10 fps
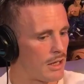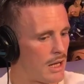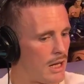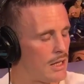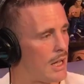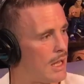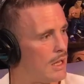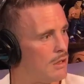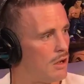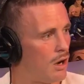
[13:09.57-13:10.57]
now,
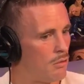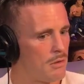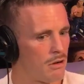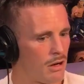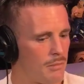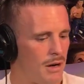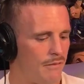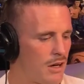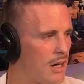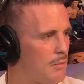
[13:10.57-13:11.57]
old McGregor be like,
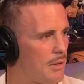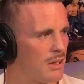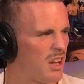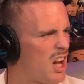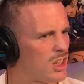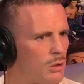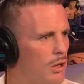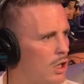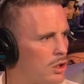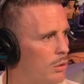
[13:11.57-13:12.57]
fuck it, pink, I'll do
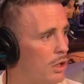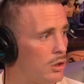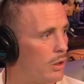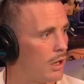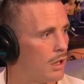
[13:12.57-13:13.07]
it.